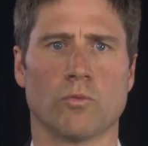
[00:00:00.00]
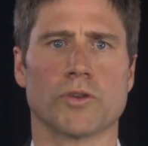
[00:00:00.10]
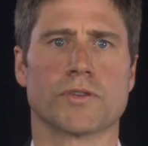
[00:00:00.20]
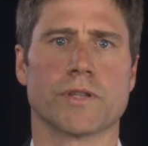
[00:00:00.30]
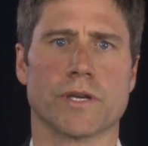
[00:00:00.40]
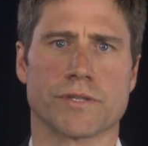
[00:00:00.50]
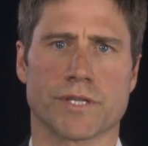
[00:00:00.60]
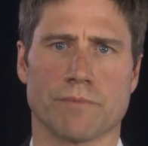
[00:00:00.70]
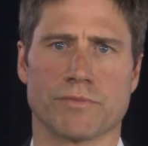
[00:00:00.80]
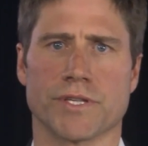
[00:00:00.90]
What do those
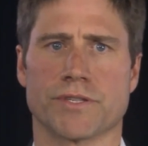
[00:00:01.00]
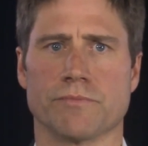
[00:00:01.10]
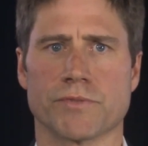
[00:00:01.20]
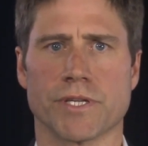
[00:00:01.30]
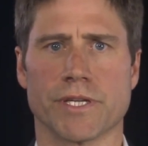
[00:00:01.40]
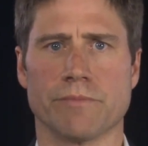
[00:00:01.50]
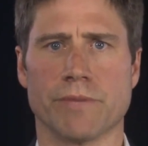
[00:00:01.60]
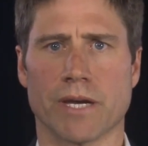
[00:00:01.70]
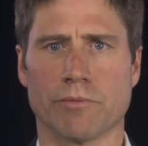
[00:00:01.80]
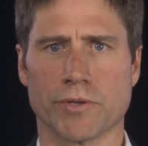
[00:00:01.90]
subsystems need to
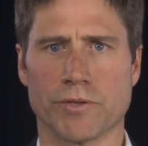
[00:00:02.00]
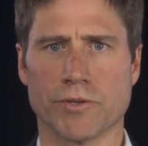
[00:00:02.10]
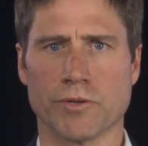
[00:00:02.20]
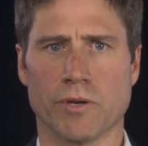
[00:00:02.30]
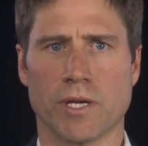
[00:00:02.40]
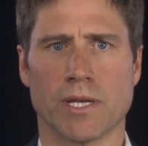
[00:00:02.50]
be able to do?